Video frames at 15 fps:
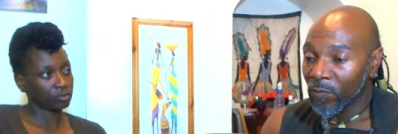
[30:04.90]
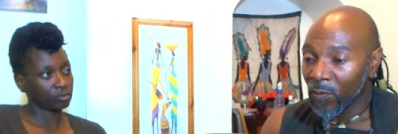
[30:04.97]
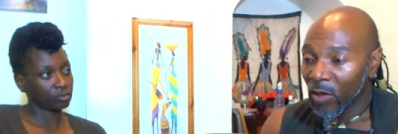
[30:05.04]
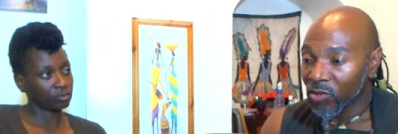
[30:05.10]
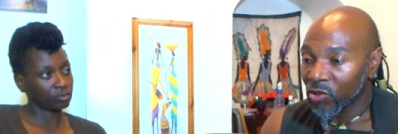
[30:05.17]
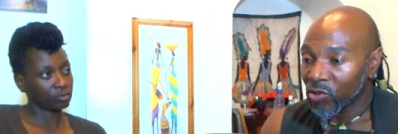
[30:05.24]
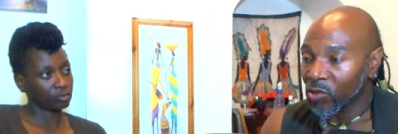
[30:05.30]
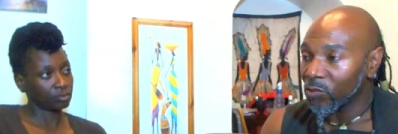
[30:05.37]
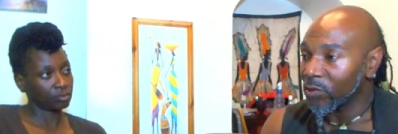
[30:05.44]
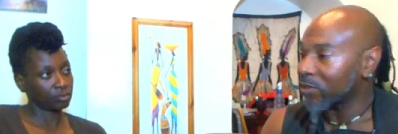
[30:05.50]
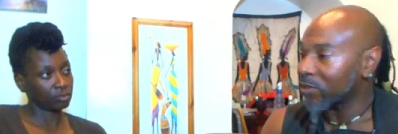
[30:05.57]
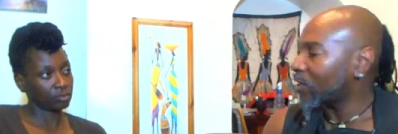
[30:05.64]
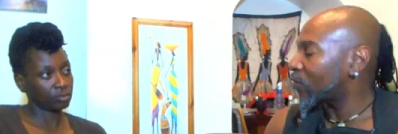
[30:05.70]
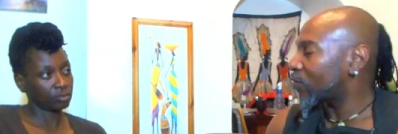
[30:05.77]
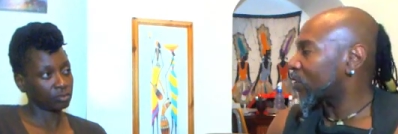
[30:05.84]
Speaker 1: we must do,
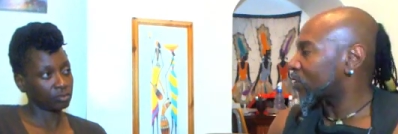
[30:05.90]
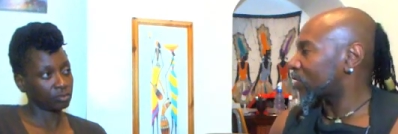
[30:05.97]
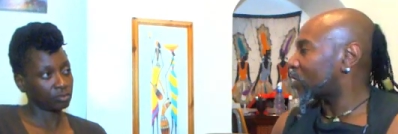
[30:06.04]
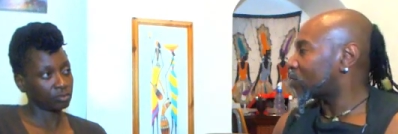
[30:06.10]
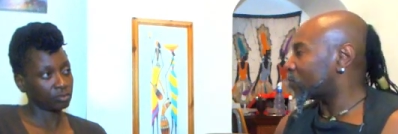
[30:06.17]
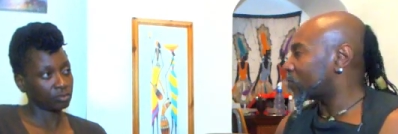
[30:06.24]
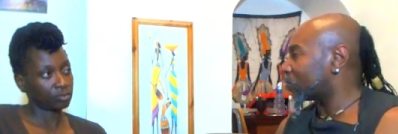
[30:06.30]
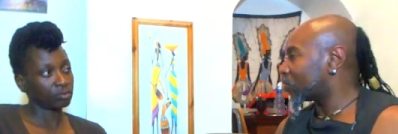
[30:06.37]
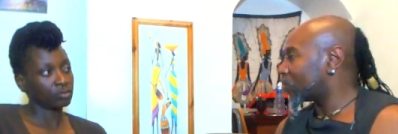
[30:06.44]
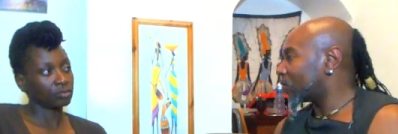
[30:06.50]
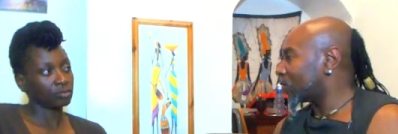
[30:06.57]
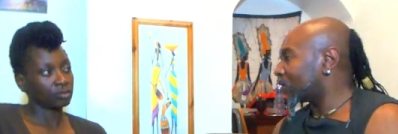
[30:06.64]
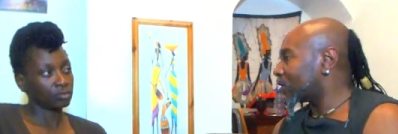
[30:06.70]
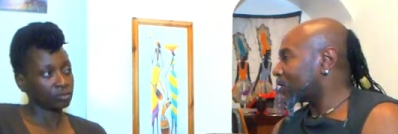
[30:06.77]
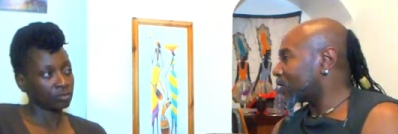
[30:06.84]
is love ourselves.
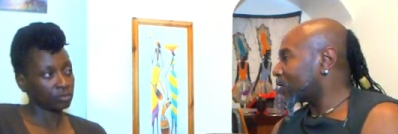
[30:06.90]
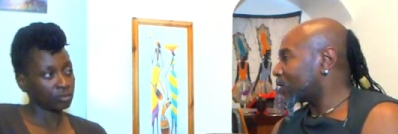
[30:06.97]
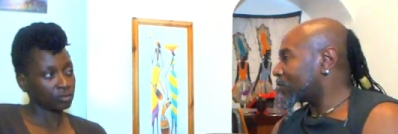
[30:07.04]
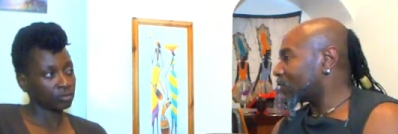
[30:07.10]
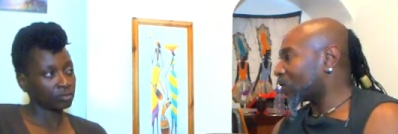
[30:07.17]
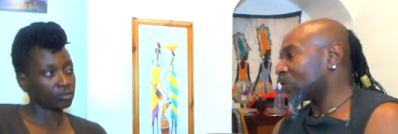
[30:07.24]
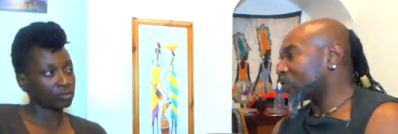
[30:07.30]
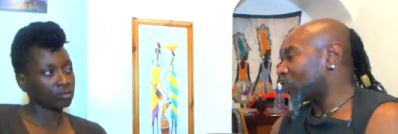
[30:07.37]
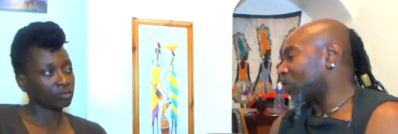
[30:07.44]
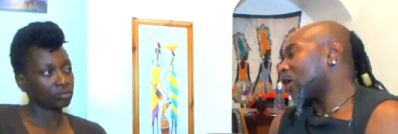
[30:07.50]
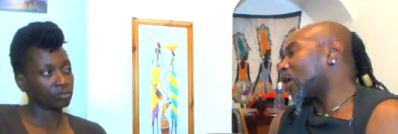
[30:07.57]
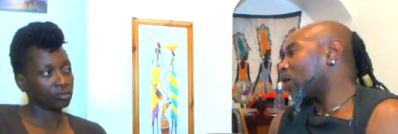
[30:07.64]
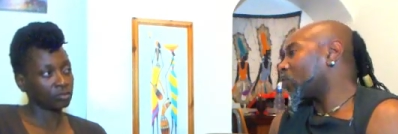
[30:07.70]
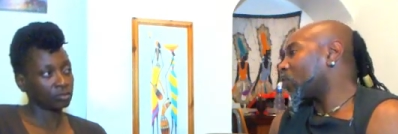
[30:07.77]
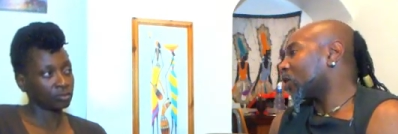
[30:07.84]
Because we
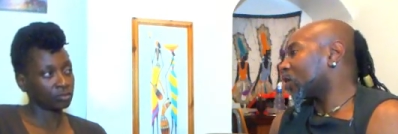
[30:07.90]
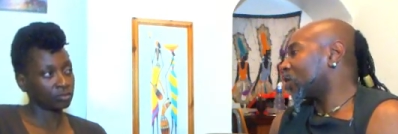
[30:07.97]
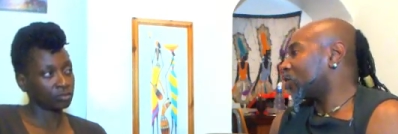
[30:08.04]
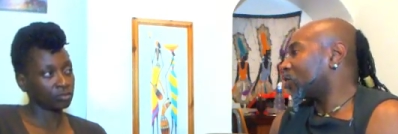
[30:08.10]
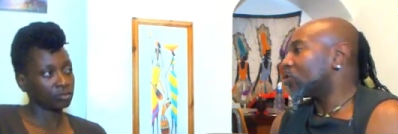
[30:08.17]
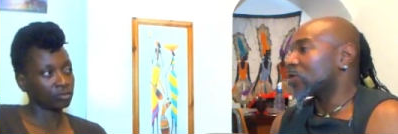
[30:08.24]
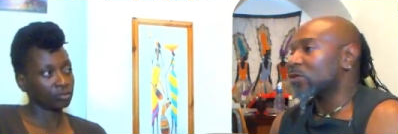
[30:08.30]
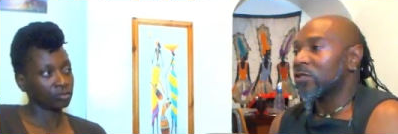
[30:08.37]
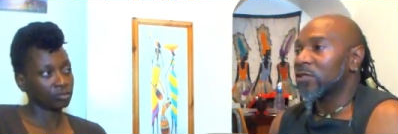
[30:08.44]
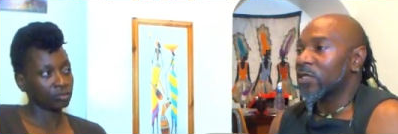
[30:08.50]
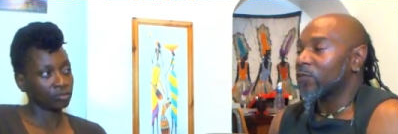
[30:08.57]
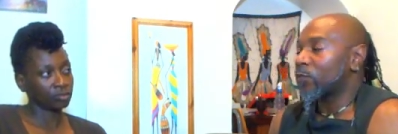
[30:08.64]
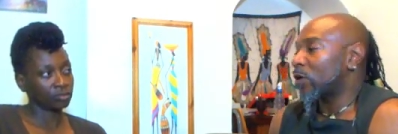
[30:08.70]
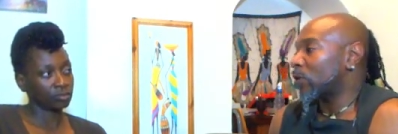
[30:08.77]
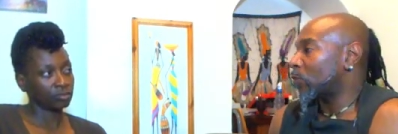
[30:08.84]
can't work in unison
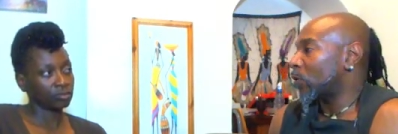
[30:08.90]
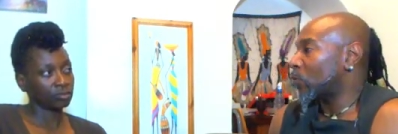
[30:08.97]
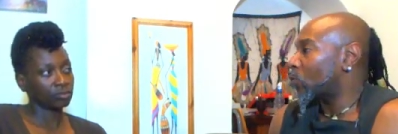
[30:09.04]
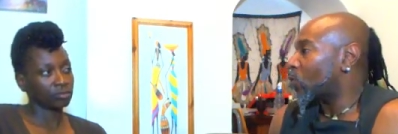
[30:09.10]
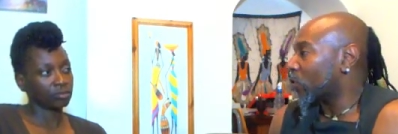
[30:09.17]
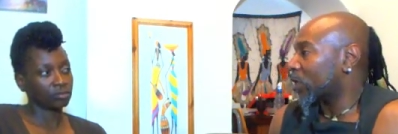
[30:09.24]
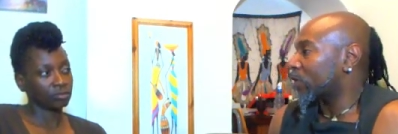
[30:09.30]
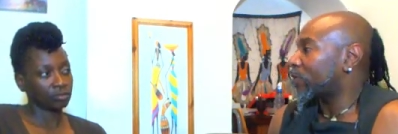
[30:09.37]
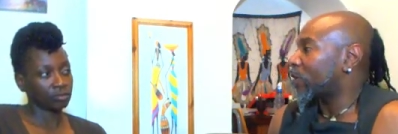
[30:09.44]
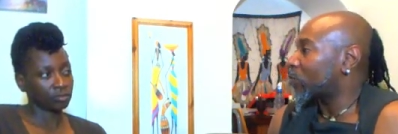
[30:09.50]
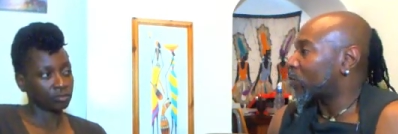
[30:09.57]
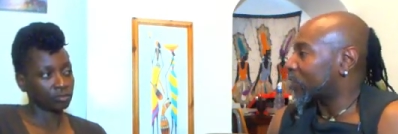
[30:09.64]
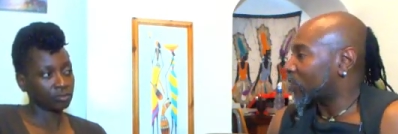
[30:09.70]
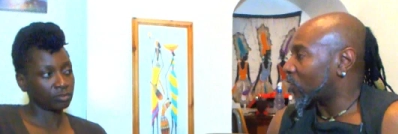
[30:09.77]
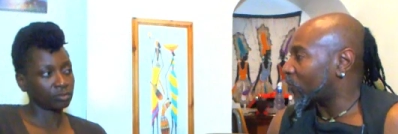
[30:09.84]
if we're walking around
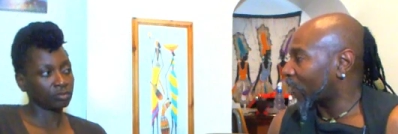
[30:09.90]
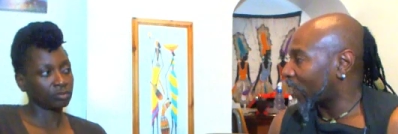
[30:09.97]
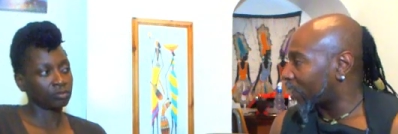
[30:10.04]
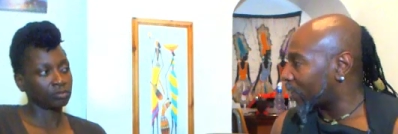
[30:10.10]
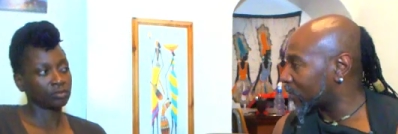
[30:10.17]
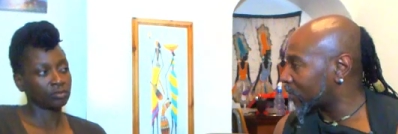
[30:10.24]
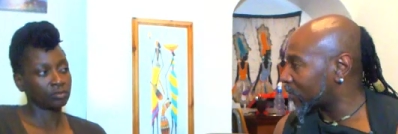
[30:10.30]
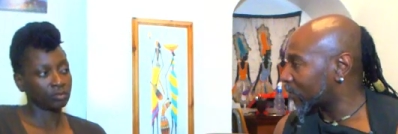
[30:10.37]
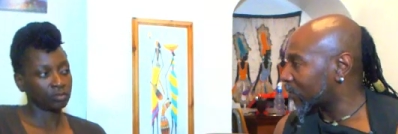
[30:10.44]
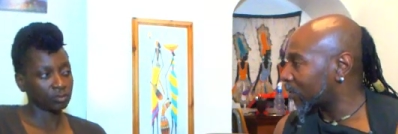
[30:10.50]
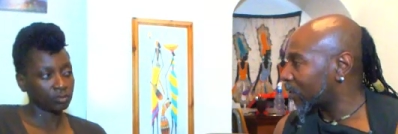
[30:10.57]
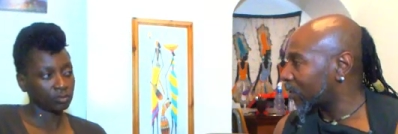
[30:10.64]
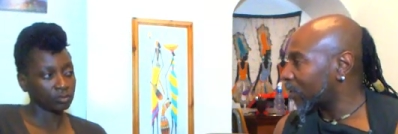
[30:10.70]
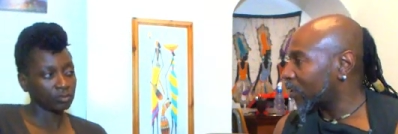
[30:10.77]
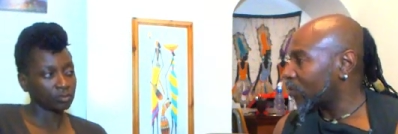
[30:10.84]
with self-hate.
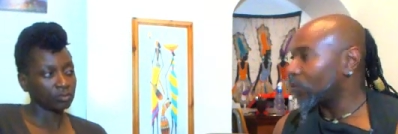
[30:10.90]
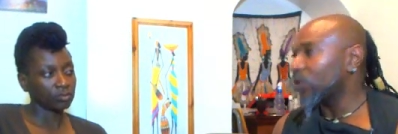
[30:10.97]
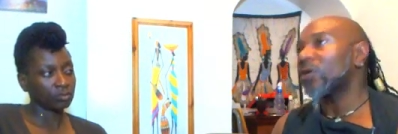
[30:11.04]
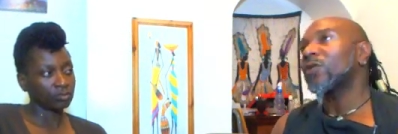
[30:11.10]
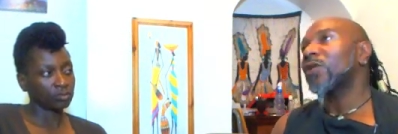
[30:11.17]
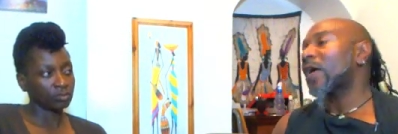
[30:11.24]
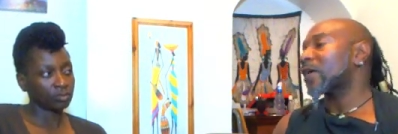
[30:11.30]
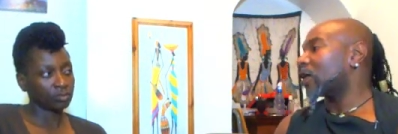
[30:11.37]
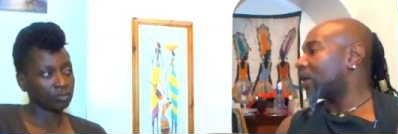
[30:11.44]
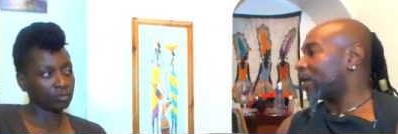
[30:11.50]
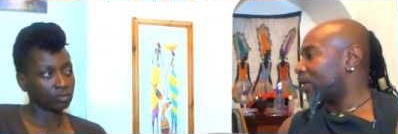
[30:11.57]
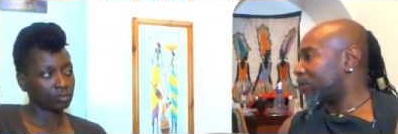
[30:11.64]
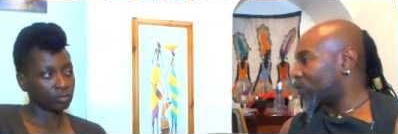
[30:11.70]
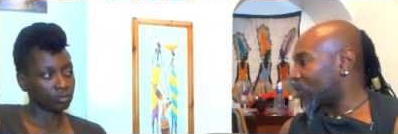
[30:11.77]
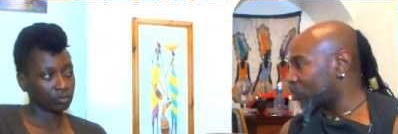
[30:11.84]
We don't like
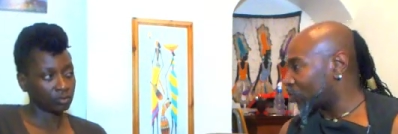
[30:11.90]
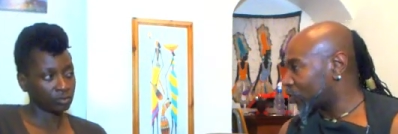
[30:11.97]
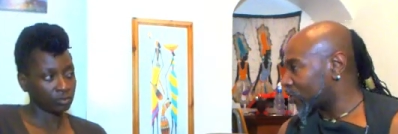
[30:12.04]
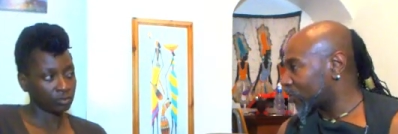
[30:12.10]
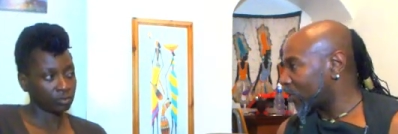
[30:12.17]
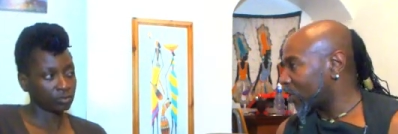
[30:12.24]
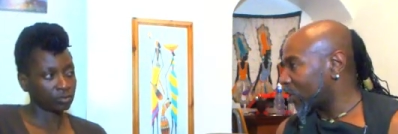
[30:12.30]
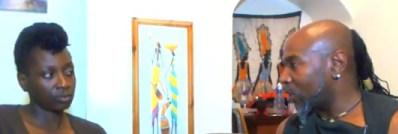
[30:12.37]
our image.